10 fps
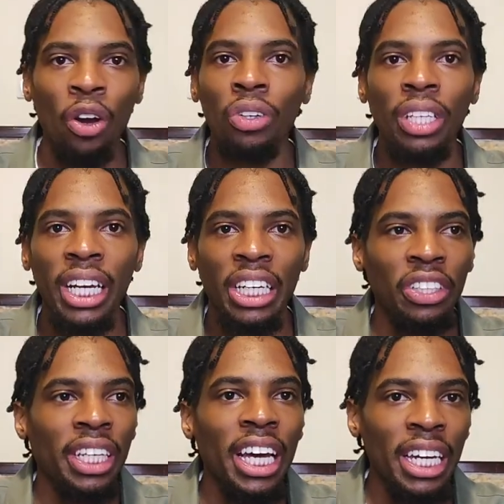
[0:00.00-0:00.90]
don't think
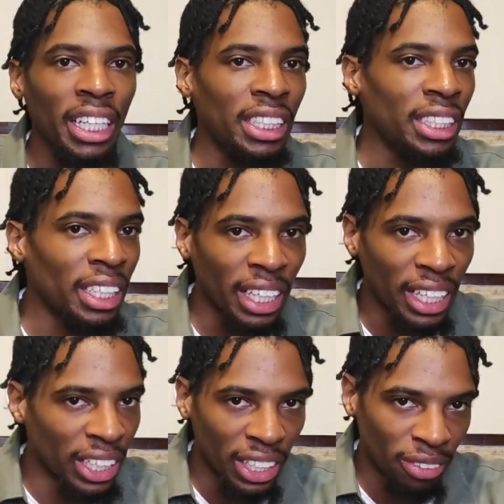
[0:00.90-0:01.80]
there's any
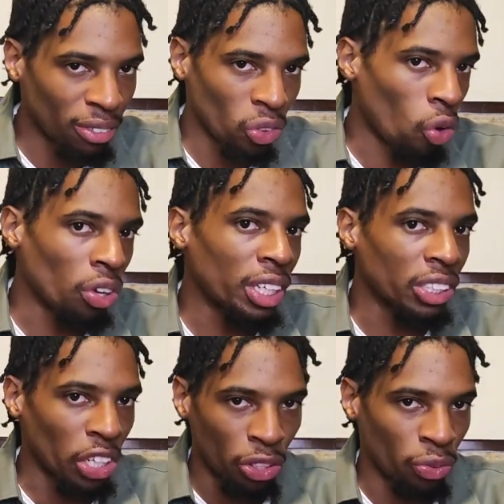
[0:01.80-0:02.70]
city on
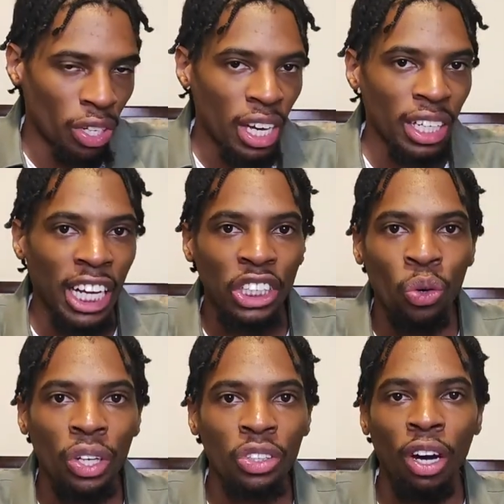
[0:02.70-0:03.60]
this earth that's
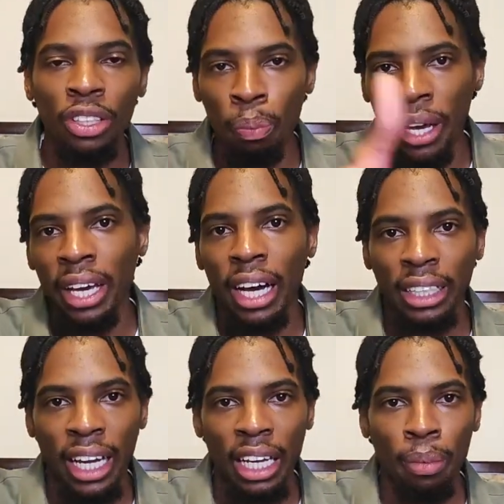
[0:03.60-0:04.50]
going to. I was in
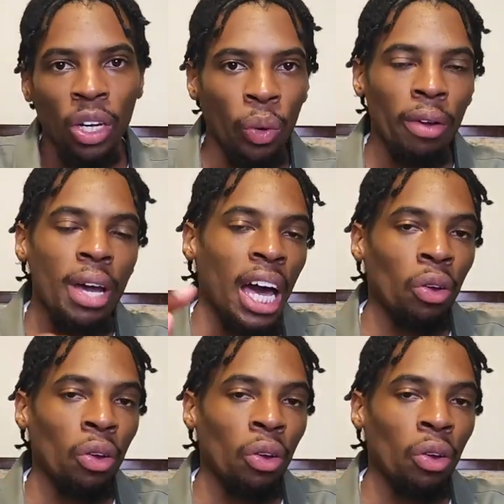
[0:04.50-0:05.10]
Bangkok, Thailand, by the way.